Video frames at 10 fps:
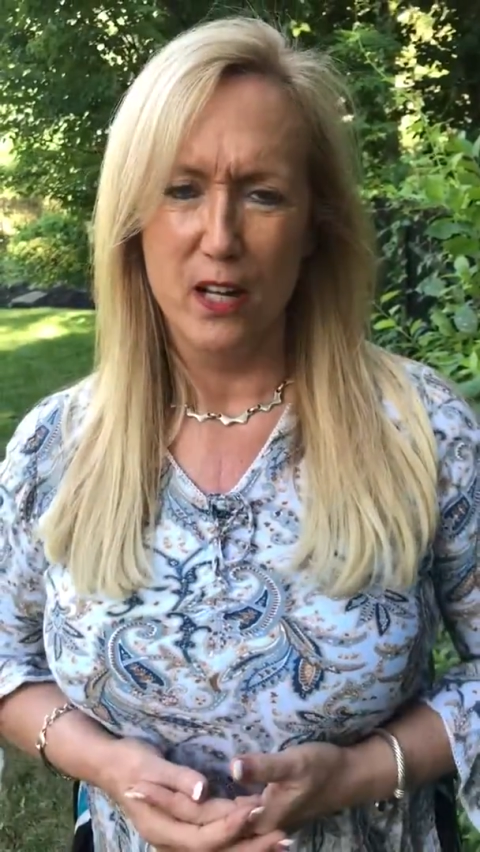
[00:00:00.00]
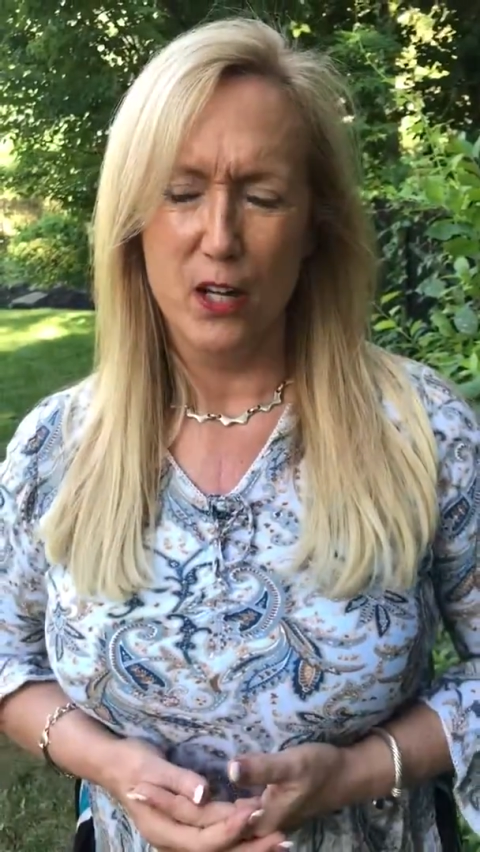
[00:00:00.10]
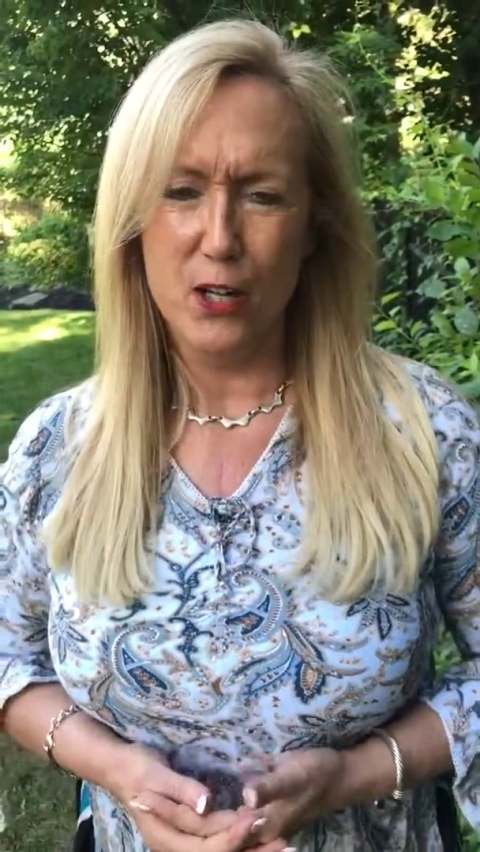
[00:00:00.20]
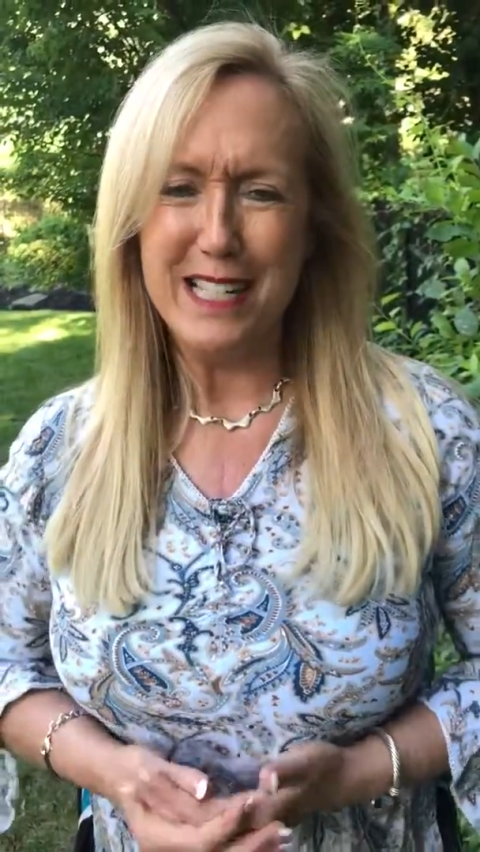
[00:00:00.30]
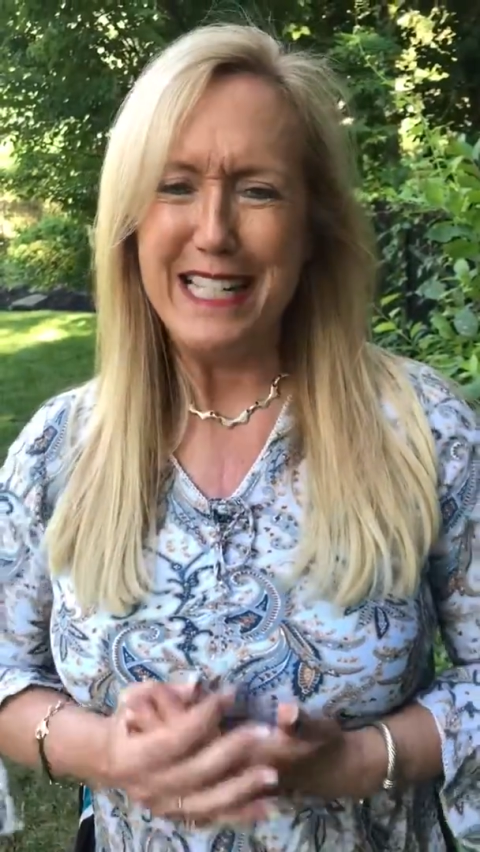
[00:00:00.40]

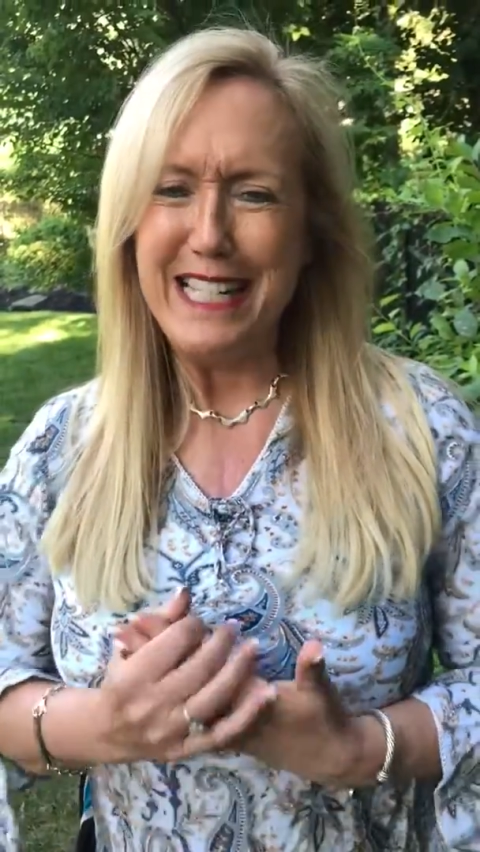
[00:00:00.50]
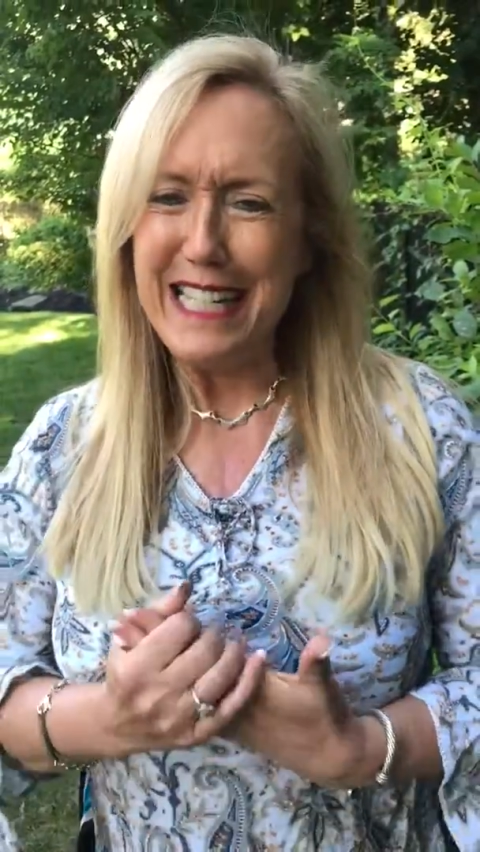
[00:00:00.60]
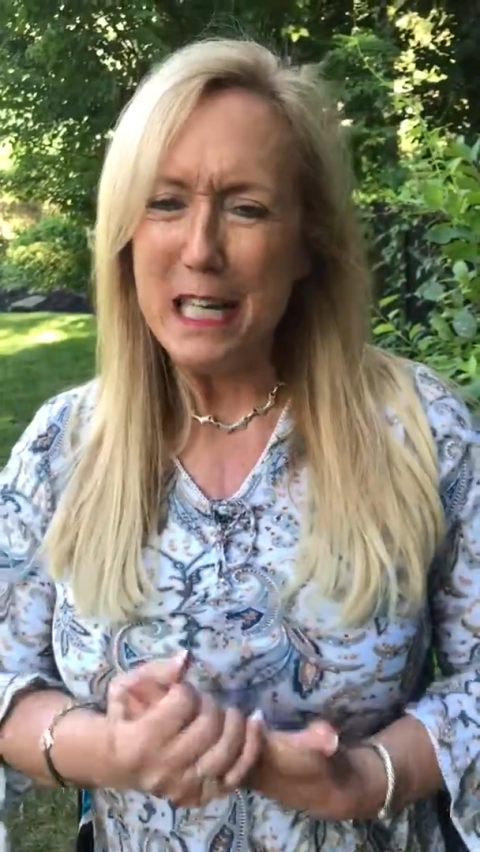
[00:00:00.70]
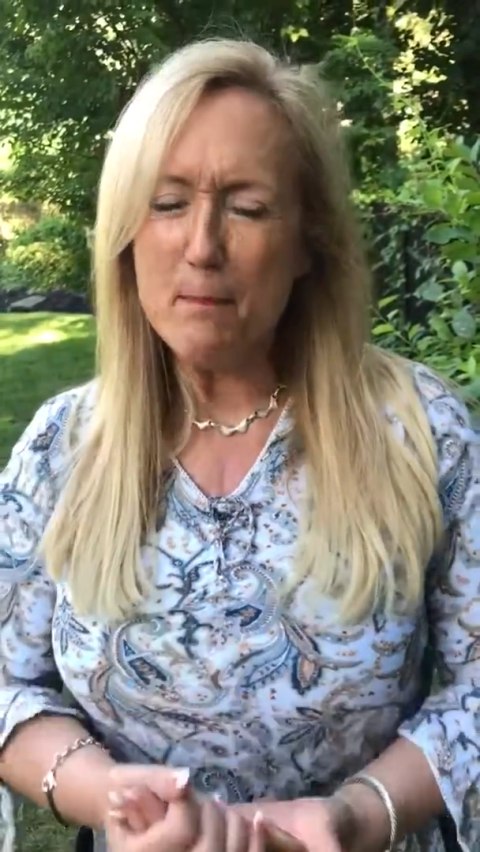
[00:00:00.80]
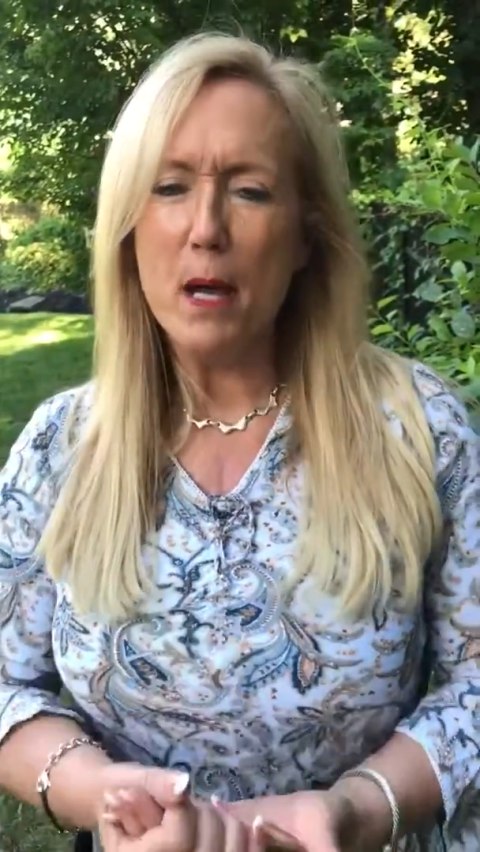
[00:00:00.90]
Her
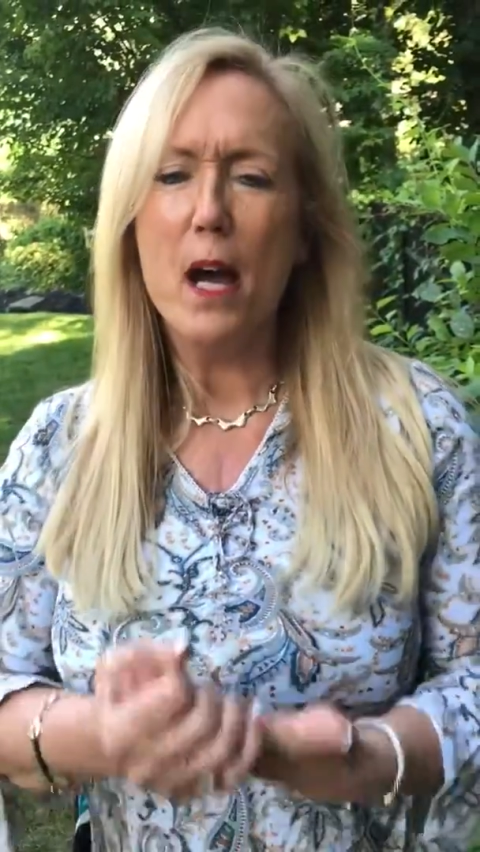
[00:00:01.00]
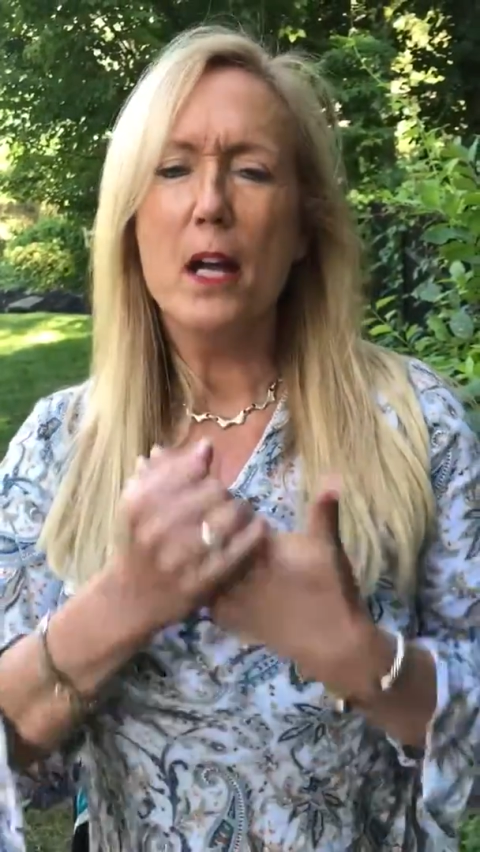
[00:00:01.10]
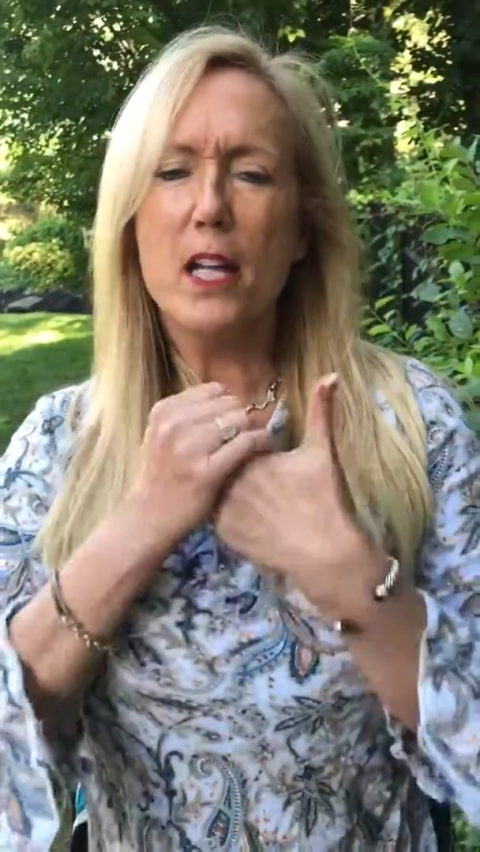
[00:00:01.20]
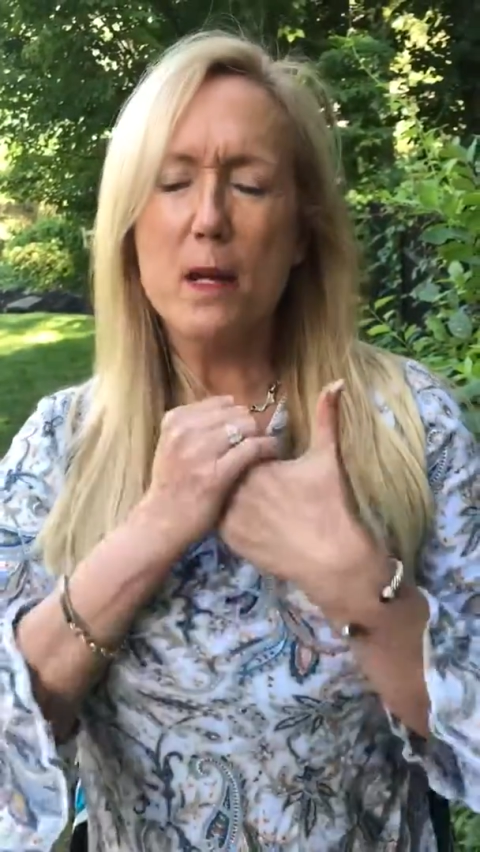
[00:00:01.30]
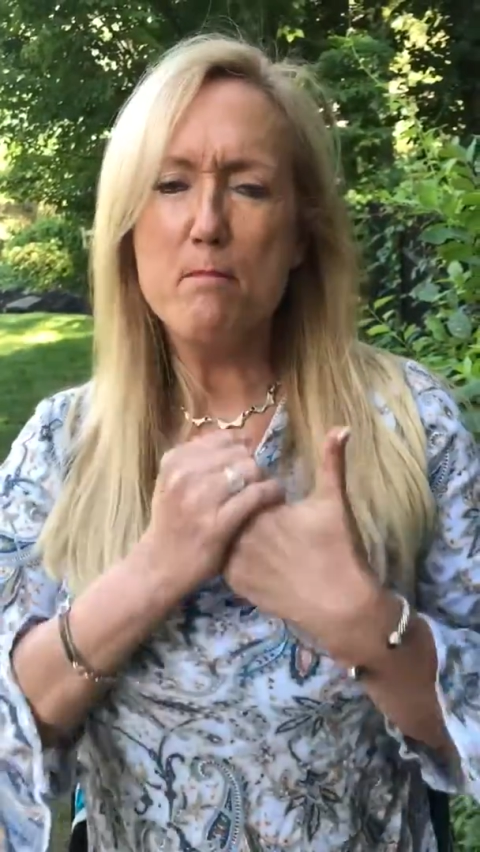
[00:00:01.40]
deep
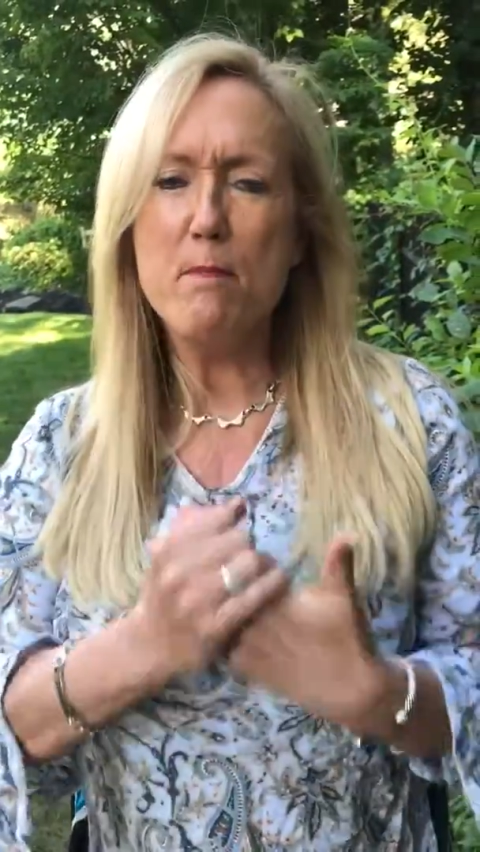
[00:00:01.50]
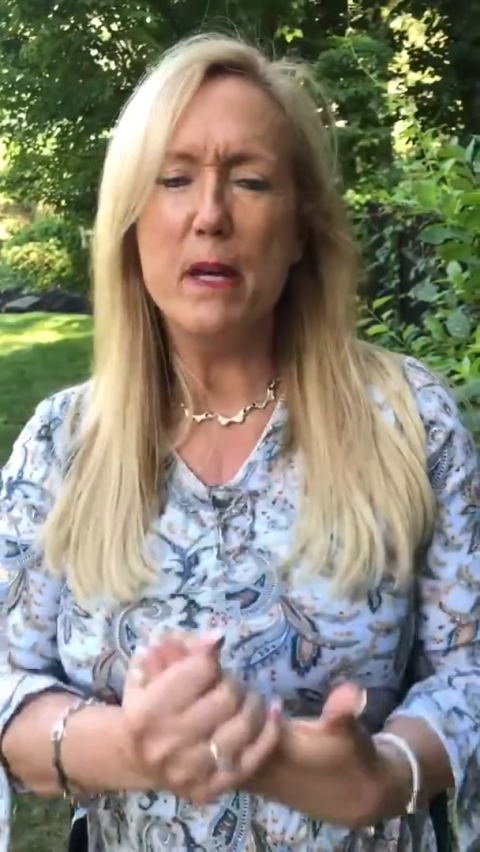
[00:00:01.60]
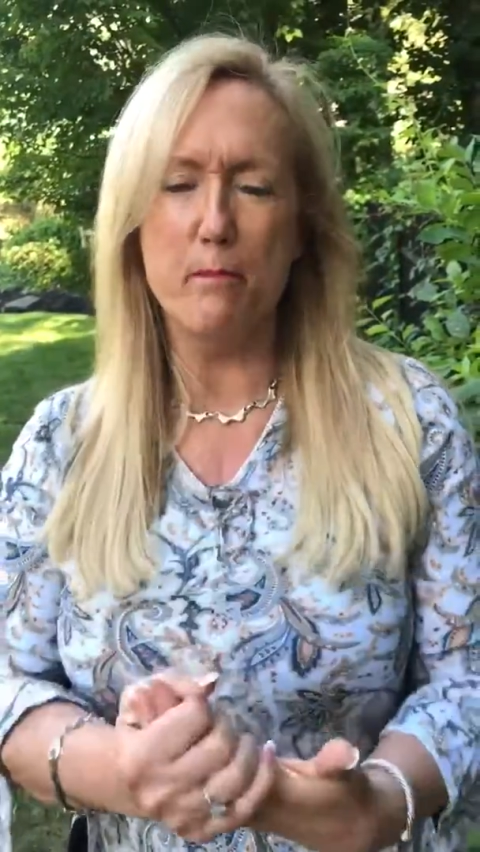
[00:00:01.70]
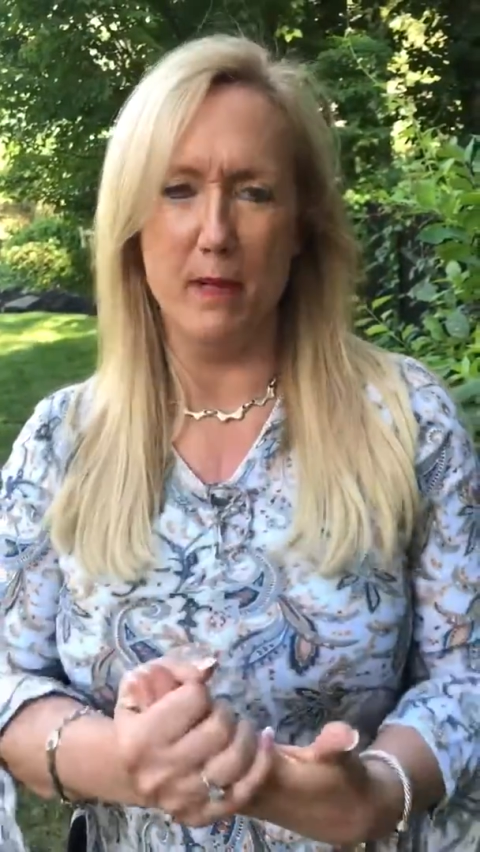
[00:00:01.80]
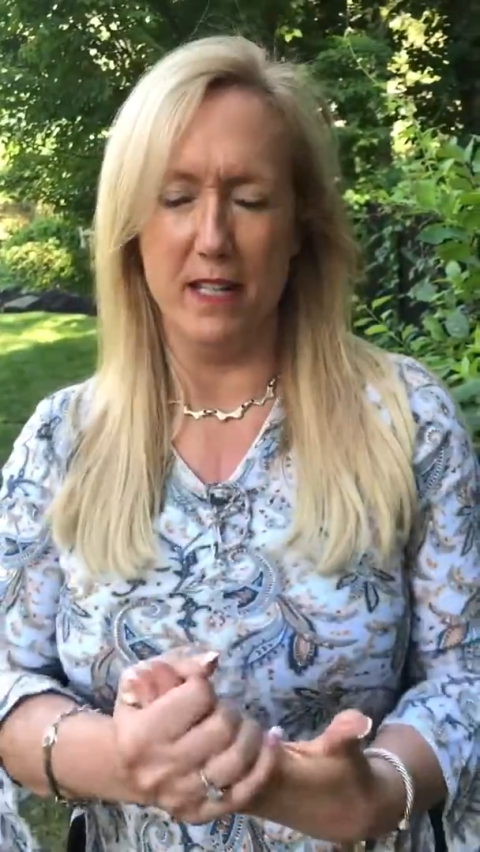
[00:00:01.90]

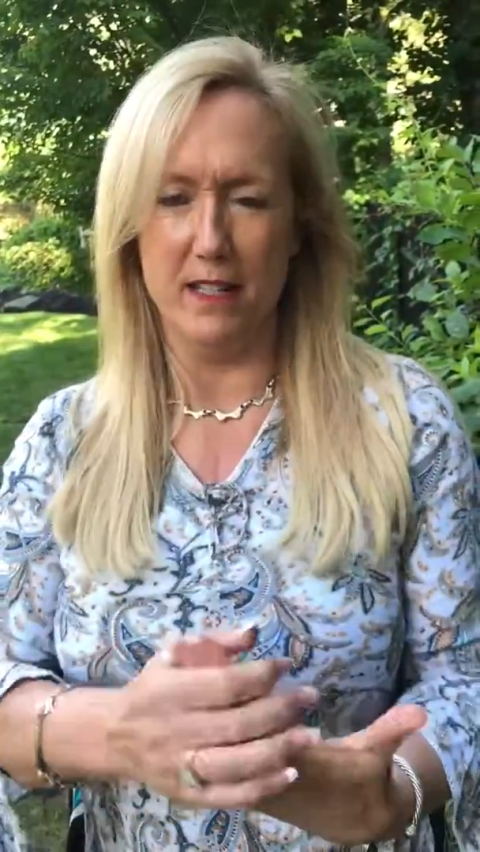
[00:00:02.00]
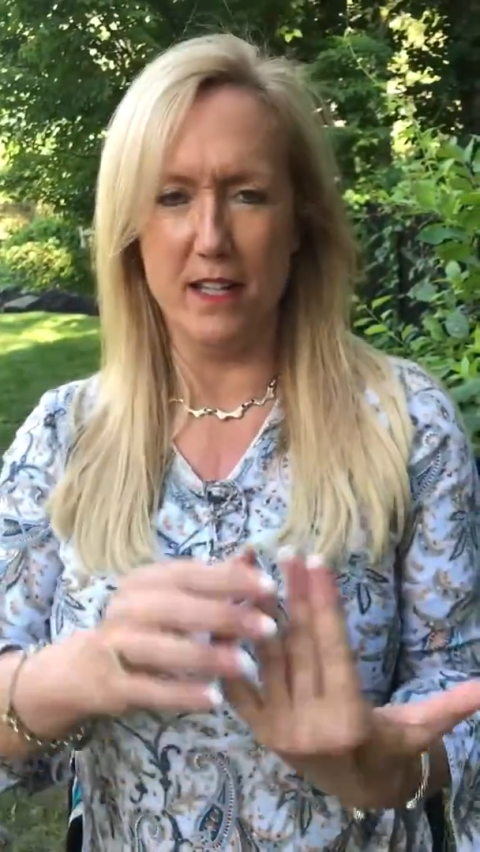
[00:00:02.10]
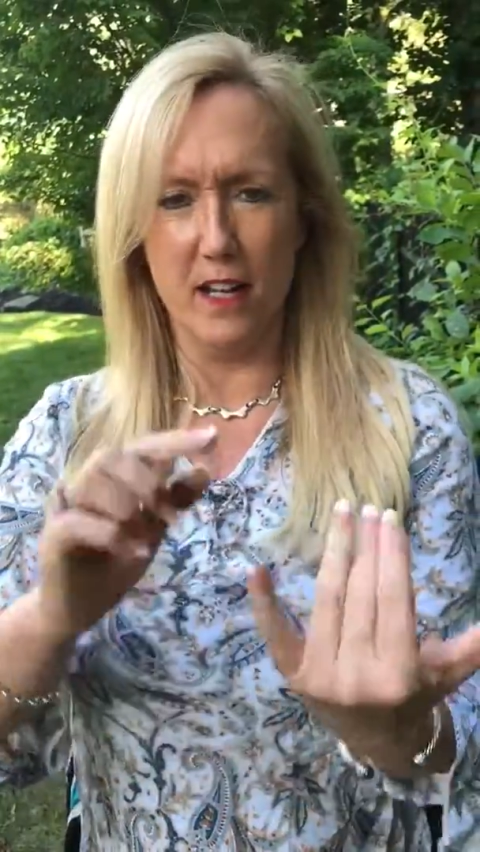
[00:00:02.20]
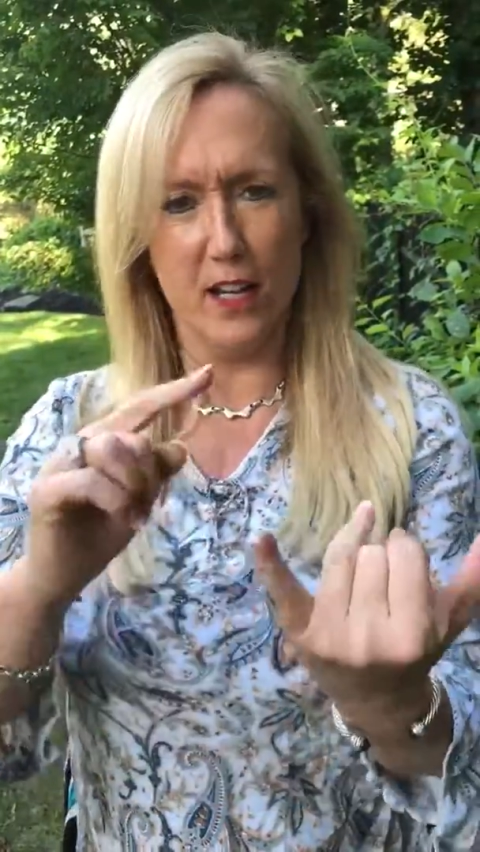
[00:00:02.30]
commitment to